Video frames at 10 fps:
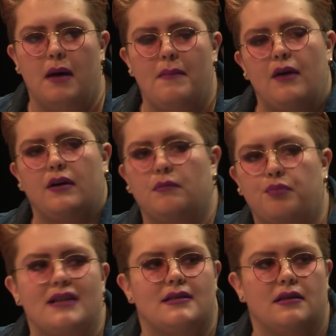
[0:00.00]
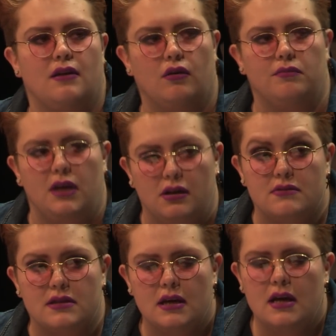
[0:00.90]
American president on
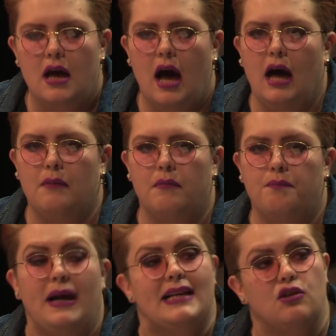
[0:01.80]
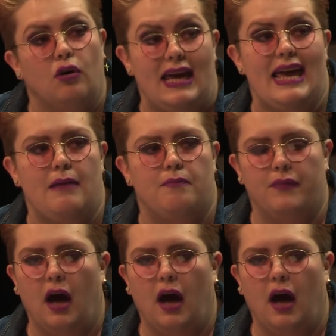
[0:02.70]
mute, um, but it's not him.